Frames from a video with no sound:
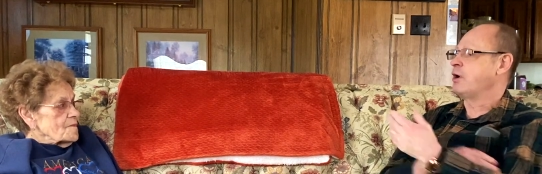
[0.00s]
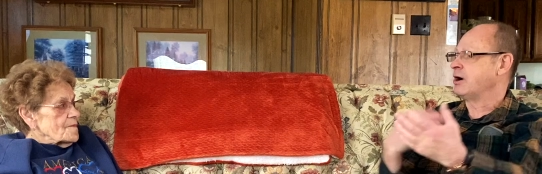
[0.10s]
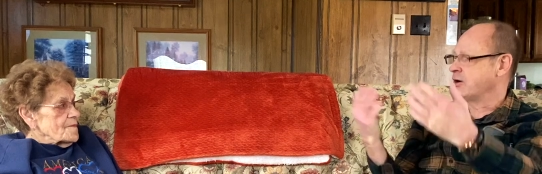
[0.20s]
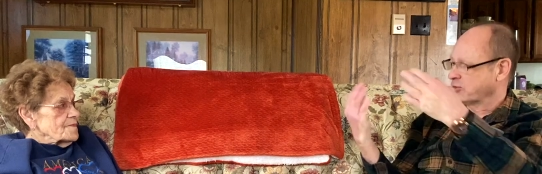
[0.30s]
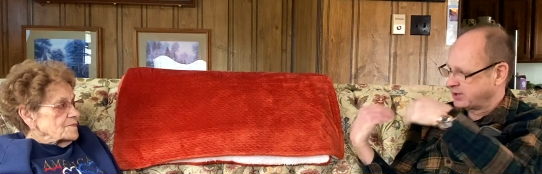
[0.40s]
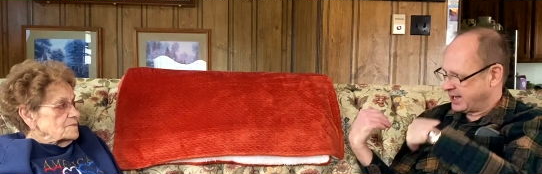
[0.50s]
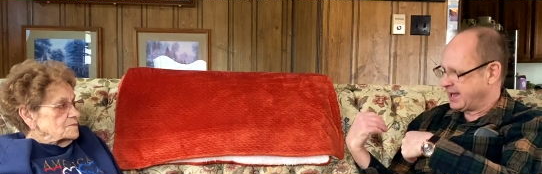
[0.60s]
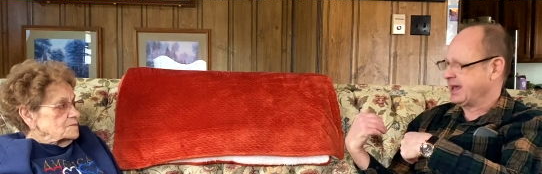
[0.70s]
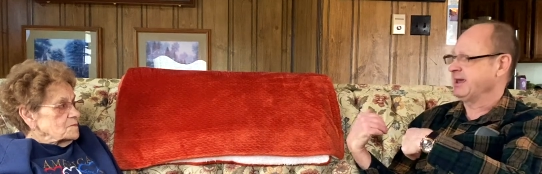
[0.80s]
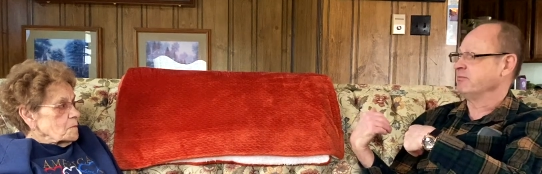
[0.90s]
Speaker 1: all
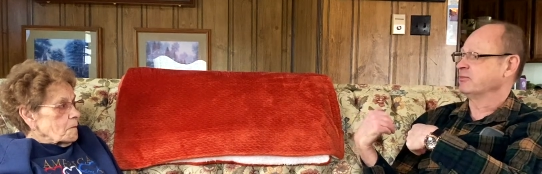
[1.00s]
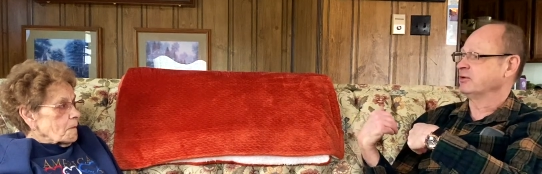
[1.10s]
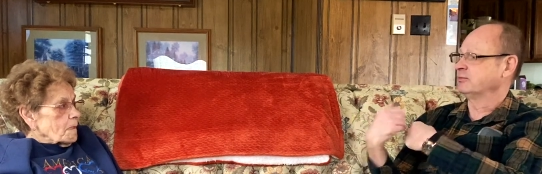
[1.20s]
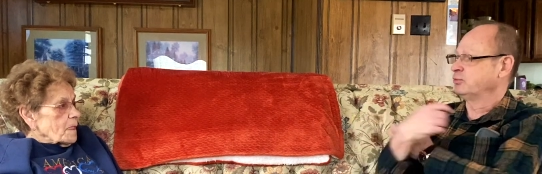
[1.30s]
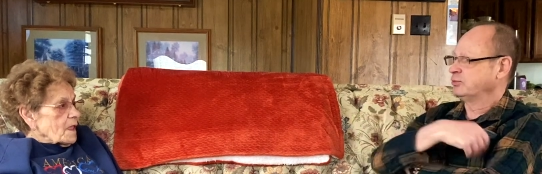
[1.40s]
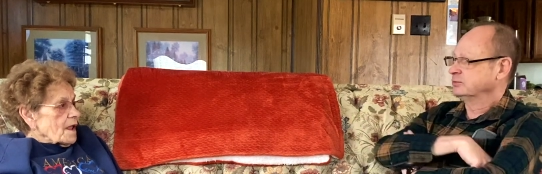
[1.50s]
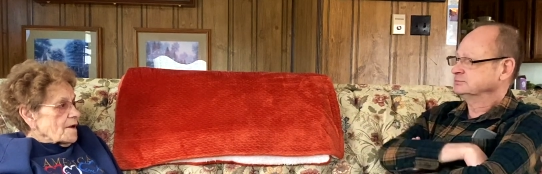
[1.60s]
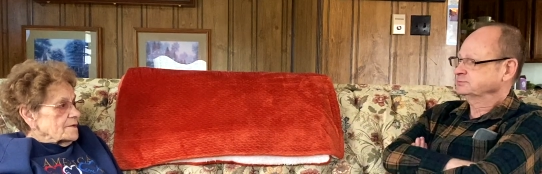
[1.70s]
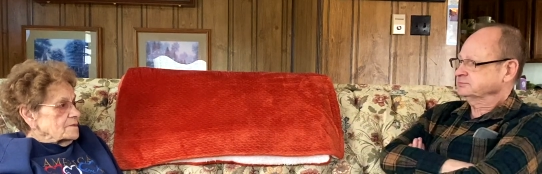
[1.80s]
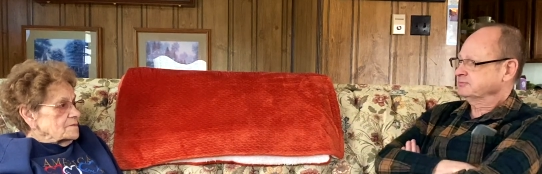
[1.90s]
came?
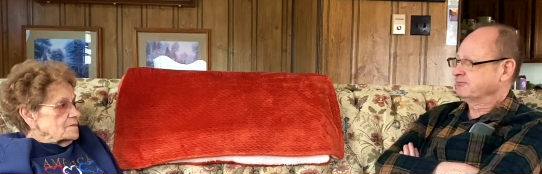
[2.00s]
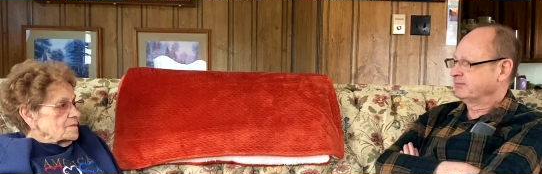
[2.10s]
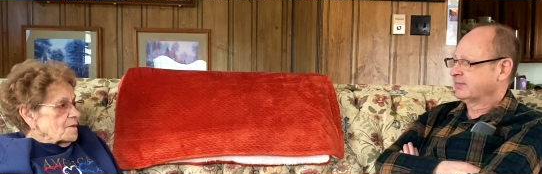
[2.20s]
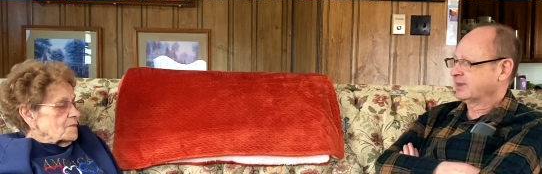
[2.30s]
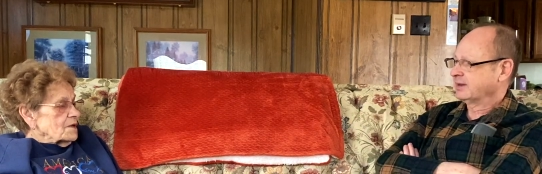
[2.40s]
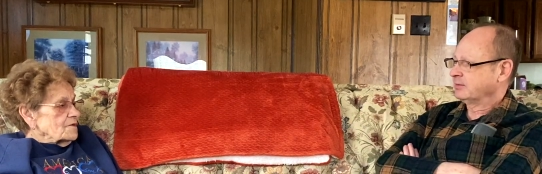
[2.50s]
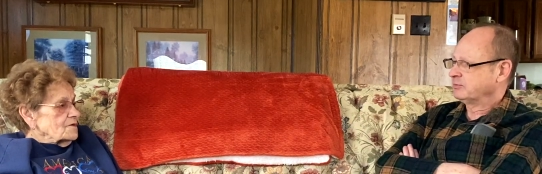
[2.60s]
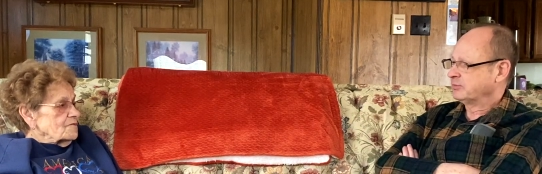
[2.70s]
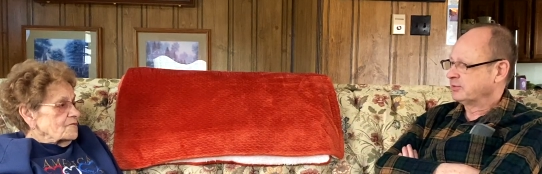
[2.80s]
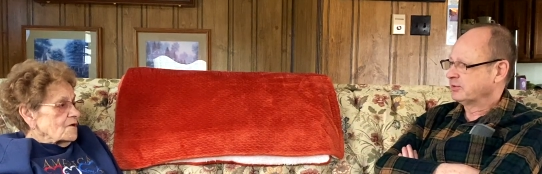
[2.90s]
Speaker 2: My mother
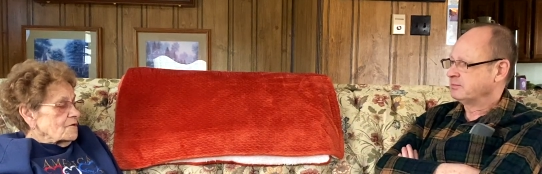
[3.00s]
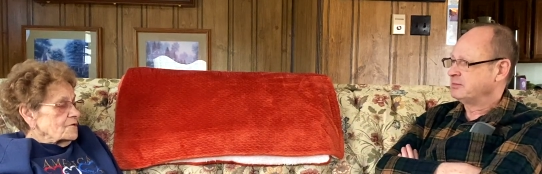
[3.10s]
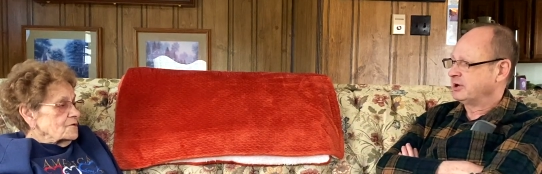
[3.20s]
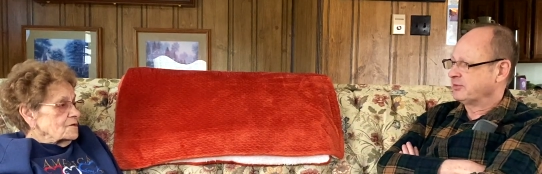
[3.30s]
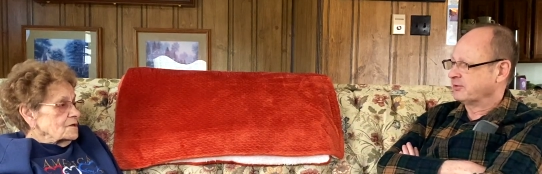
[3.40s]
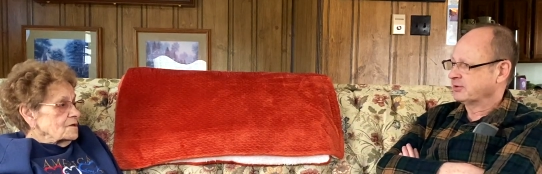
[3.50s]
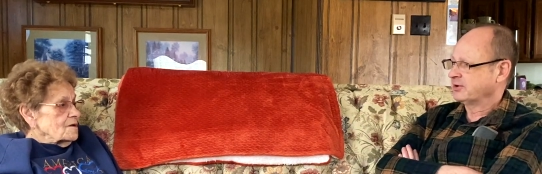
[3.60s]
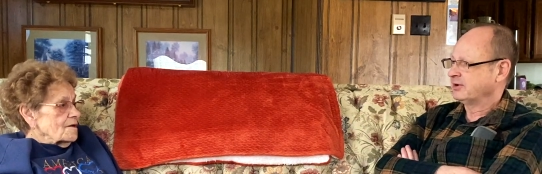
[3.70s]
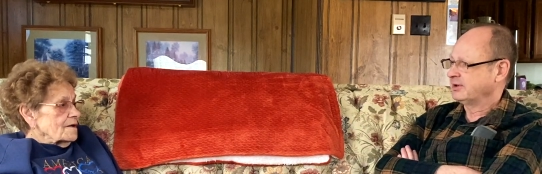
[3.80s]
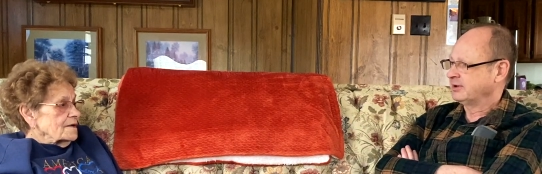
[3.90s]
and father, and
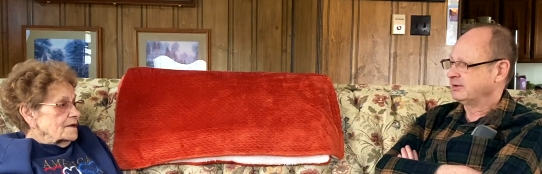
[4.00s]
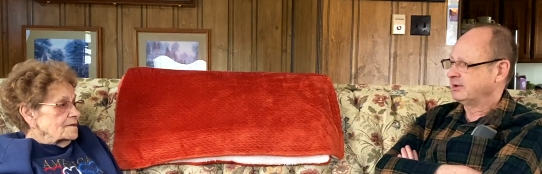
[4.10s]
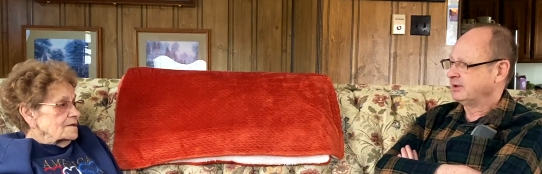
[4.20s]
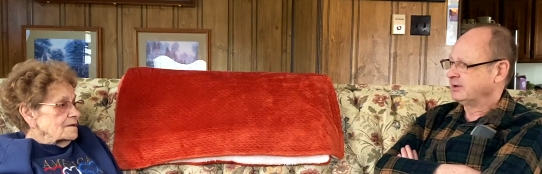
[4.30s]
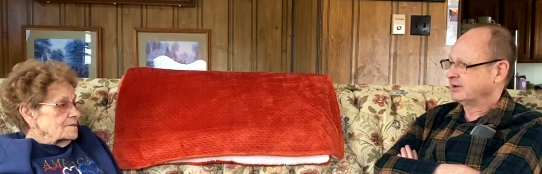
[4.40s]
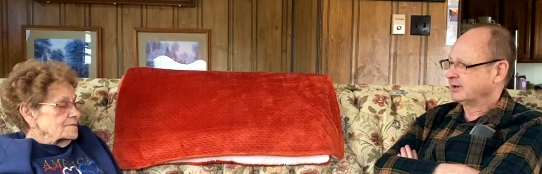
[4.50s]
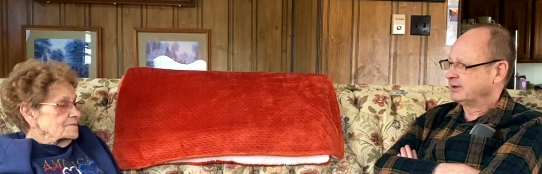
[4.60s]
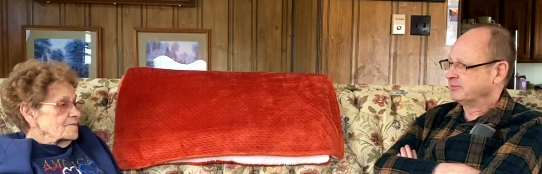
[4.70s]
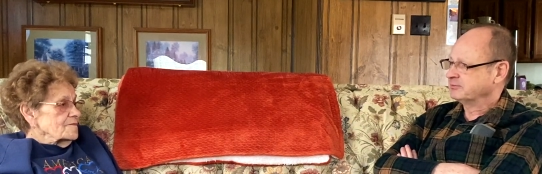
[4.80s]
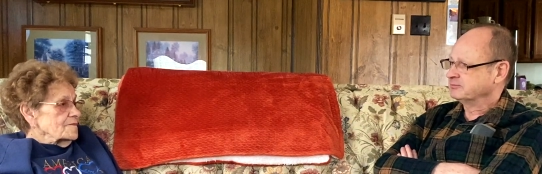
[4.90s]
I had uh,
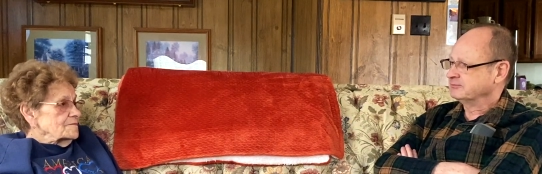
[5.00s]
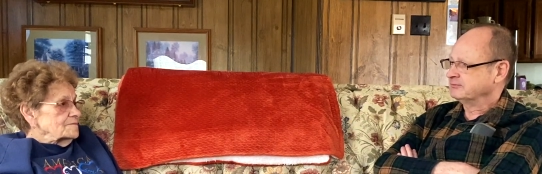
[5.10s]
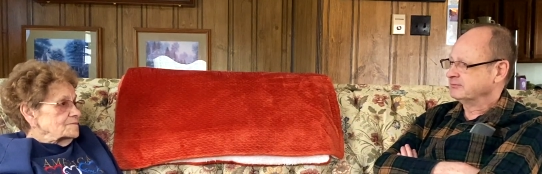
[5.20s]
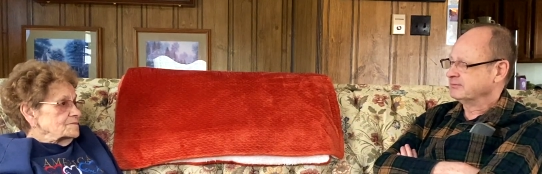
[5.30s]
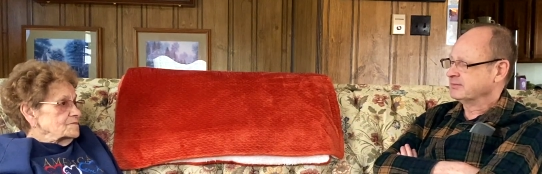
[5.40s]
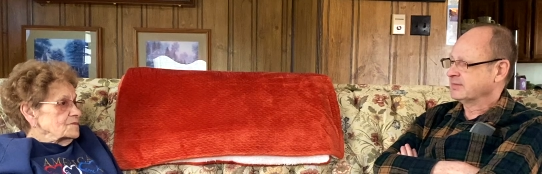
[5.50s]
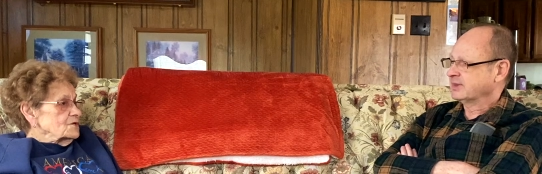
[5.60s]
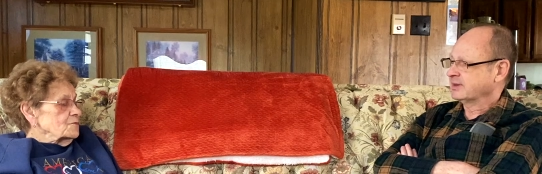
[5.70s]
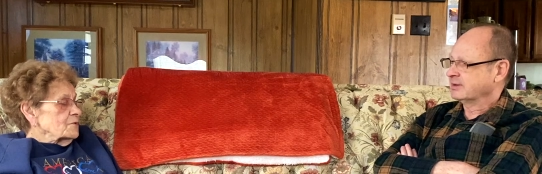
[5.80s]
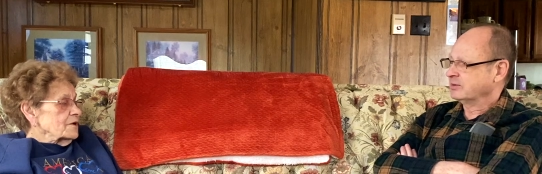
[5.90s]
two
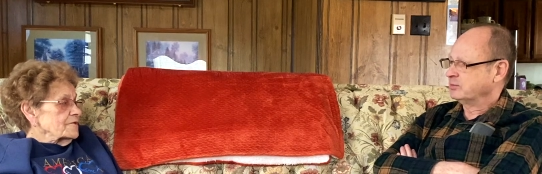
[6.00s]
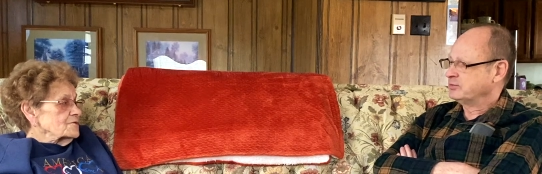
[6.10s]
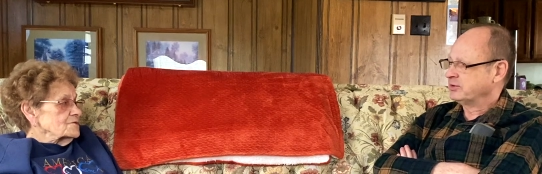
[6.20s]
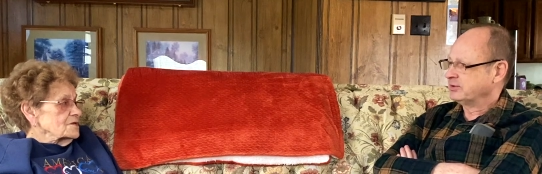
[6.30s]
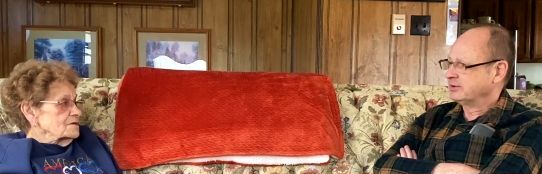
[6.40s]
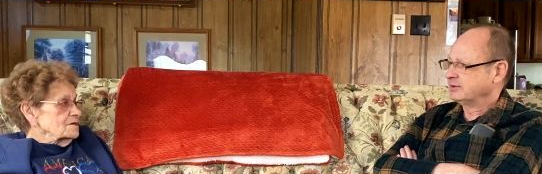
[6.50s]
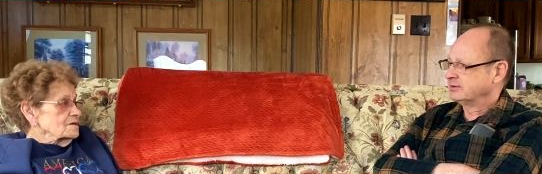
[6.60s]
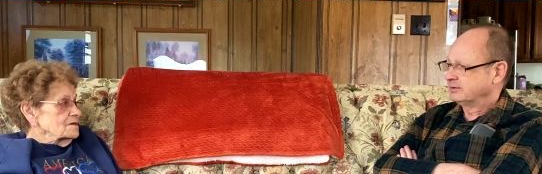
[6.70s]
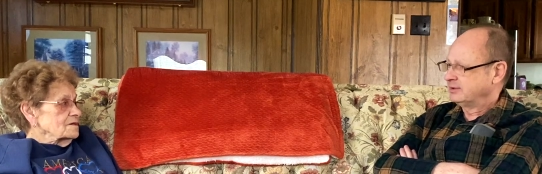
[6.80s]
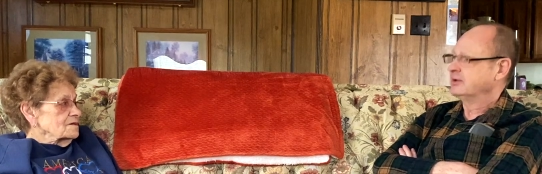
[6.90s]
brothers.
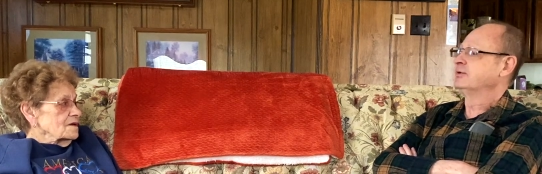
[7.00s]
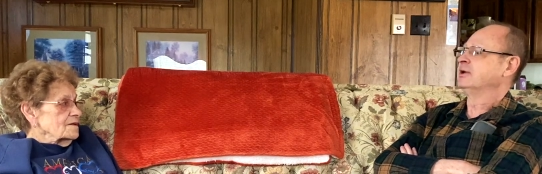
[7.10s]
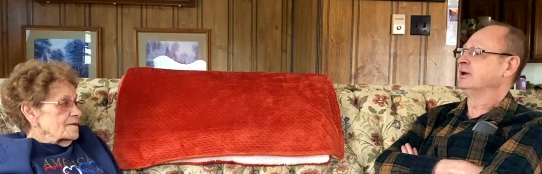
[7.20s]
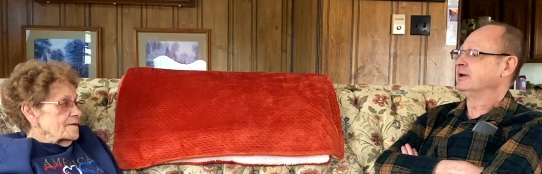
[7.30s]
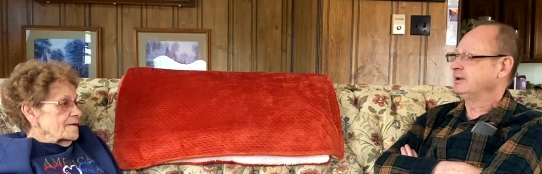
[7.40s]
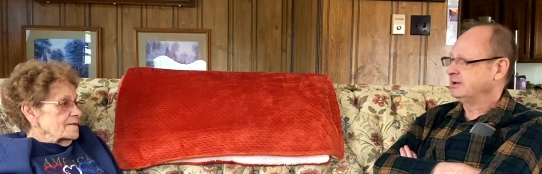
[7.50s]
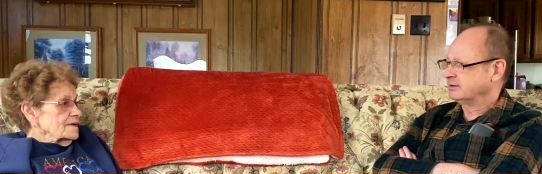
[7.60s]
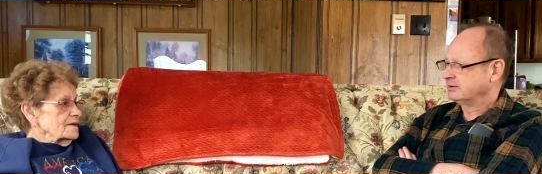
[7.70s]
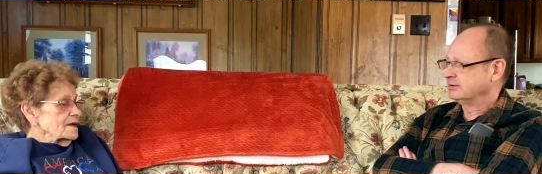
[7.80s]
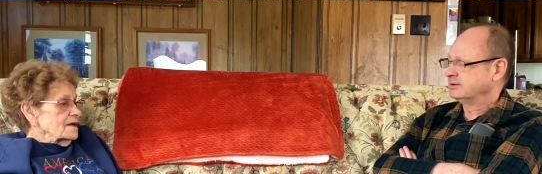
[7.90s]
Okay. And I